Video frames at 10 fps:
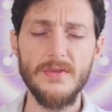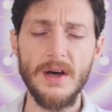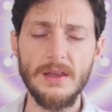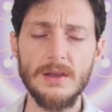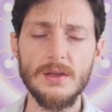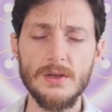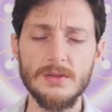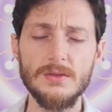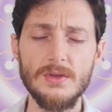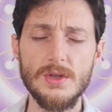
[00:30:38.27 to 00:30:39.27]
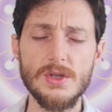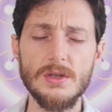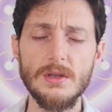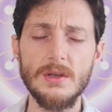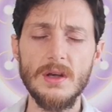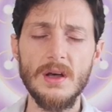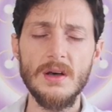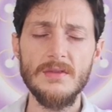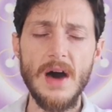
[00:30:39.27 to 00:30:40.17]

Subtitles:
unconditional love,